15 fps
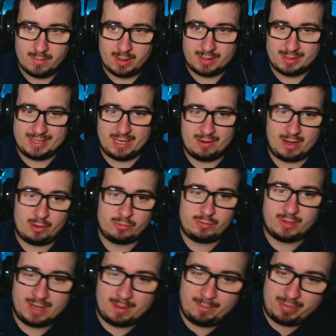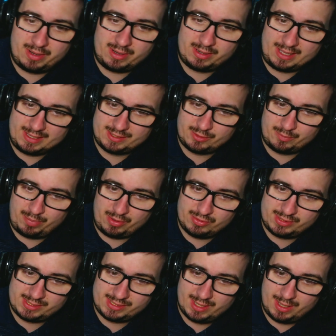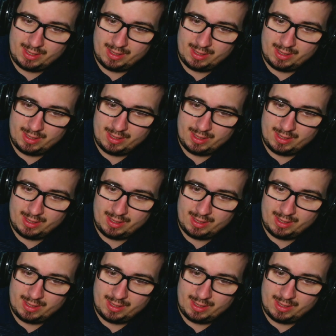They're outnumbered, I suppose.